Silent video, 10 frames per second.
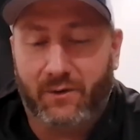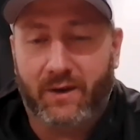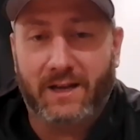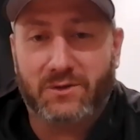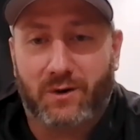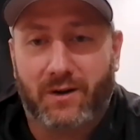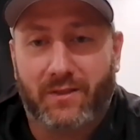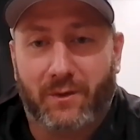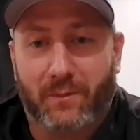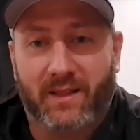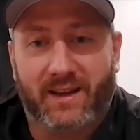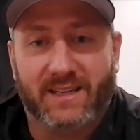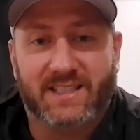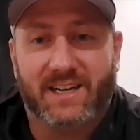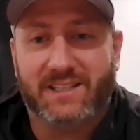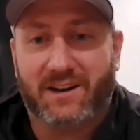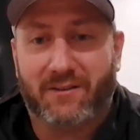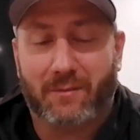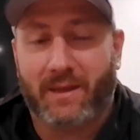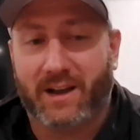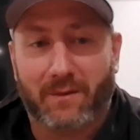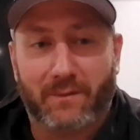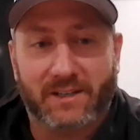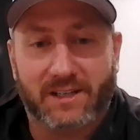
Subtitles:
you catch one, there'll be like a dozen of them that come right